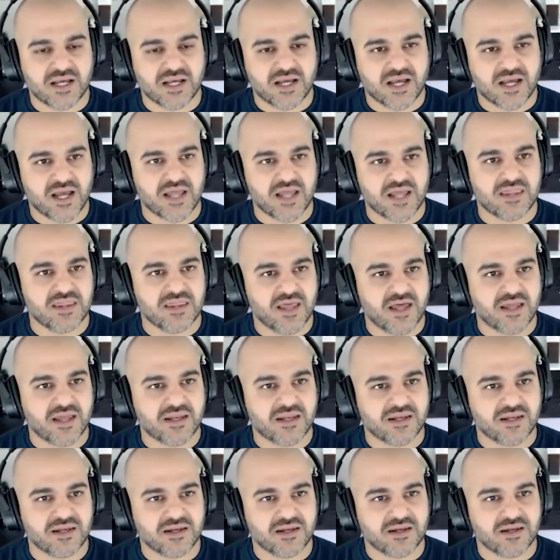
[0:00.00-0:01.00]
And
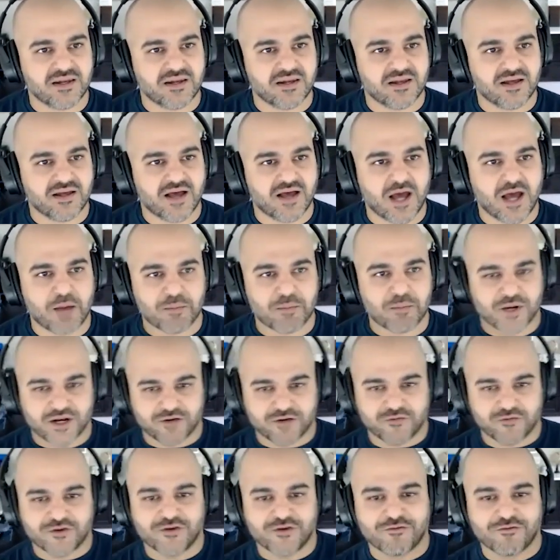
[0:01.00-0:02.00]
then I'm
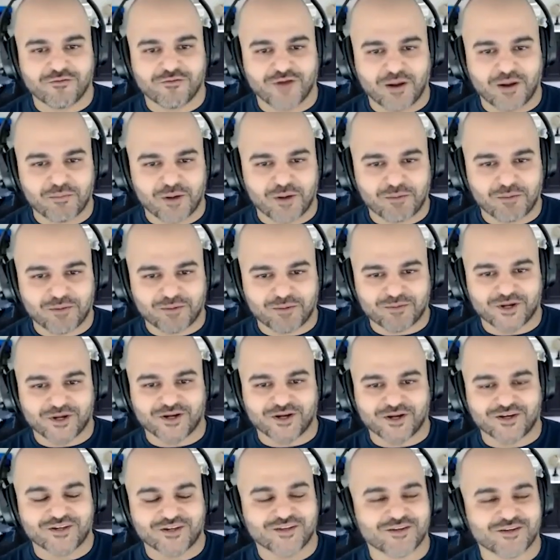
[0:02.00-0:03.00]
going
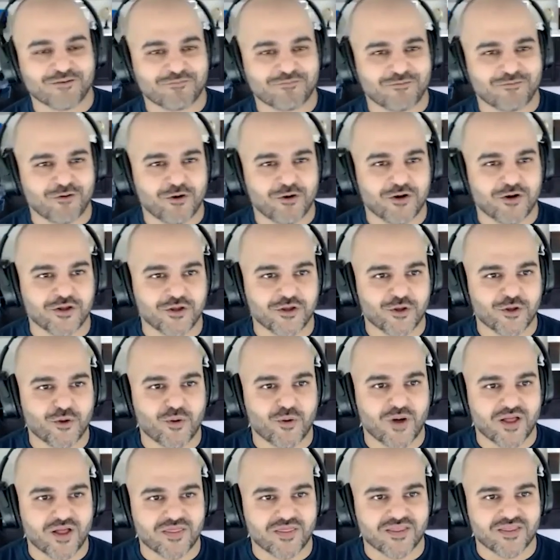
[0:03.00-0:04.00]
to defer to you
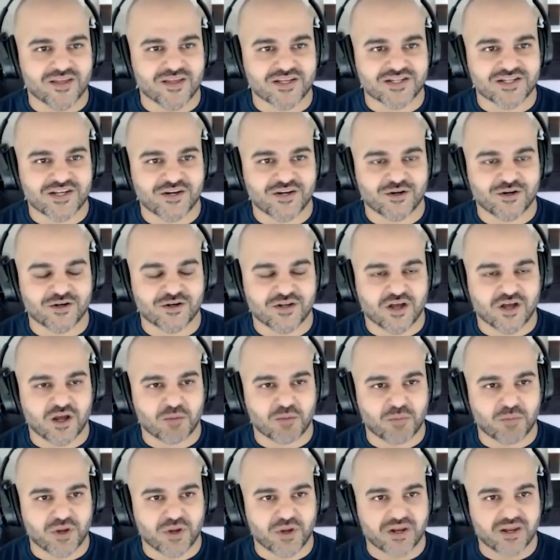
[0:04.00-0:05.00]
on this here, Doug,
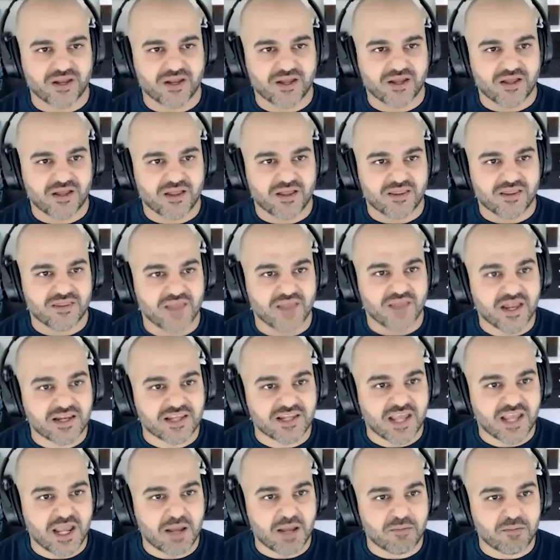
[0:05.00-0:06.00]
but then
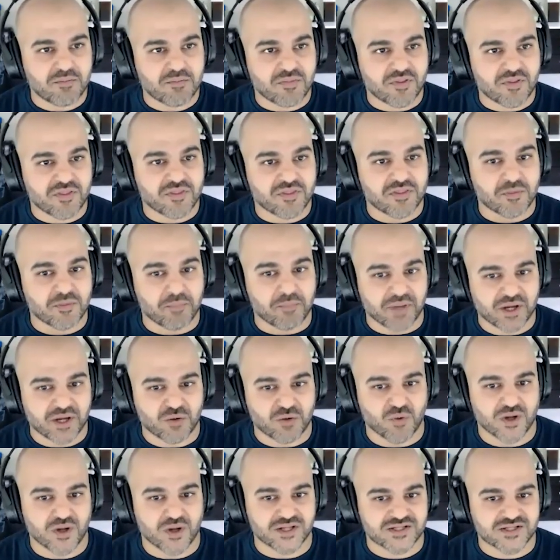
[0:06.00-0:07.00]
came the big
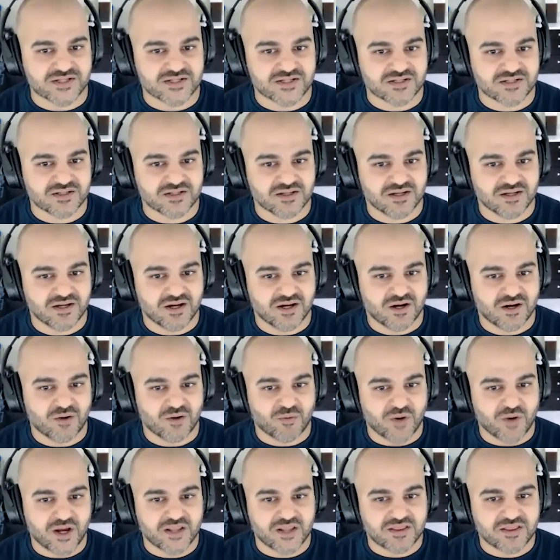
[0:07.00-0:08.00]
ones,
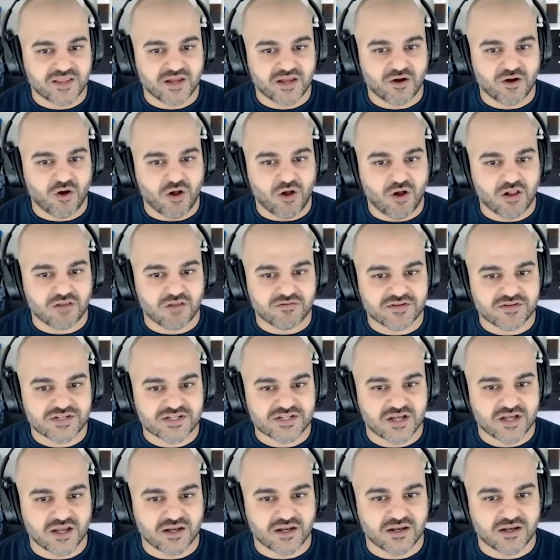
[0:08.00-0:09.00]
right? Then all of a
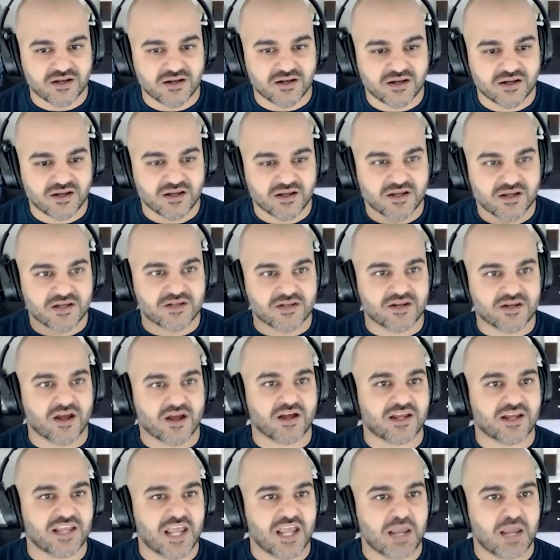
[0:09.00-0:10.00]
sudden,
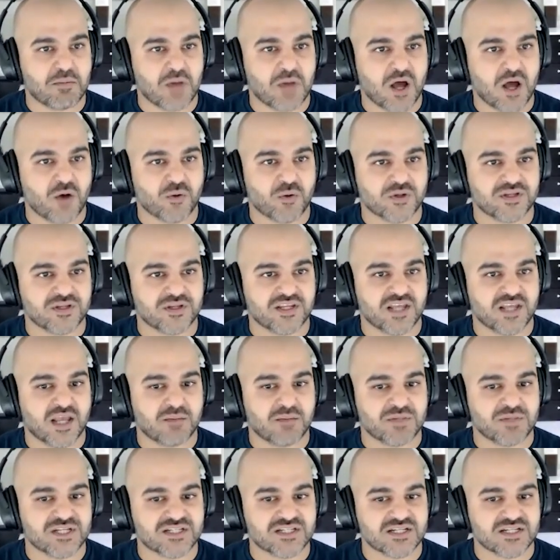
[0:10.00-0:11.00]
Doug came out with the
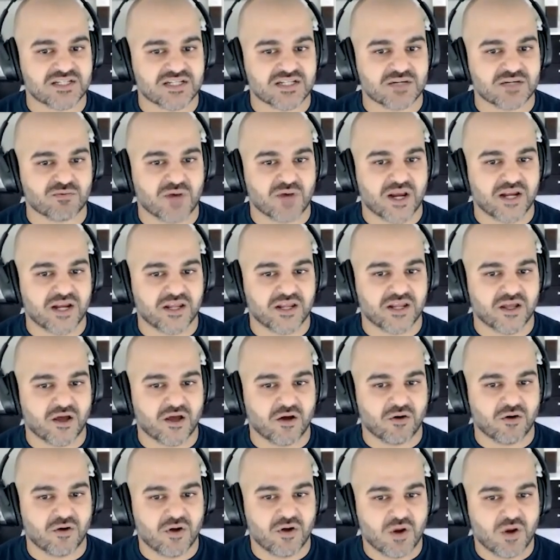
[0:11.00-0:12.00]
ABCC
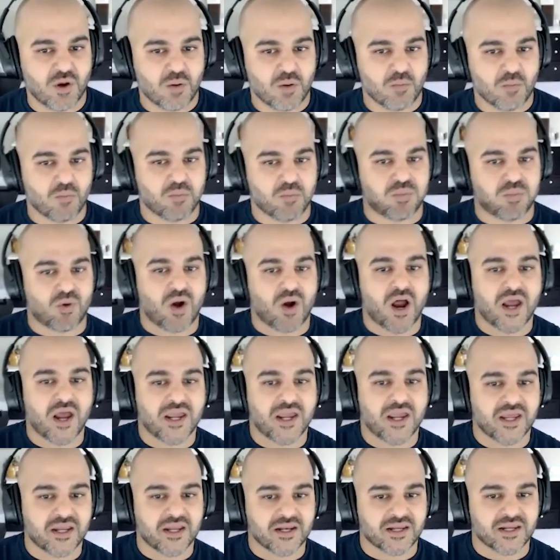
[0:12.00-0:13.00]
radio.
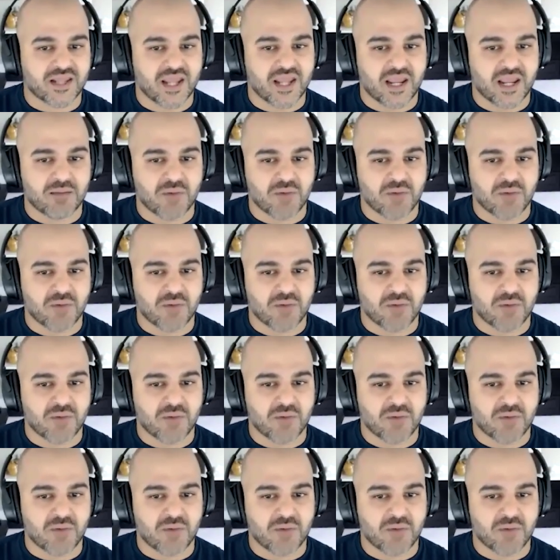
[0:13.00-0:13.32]
Brian came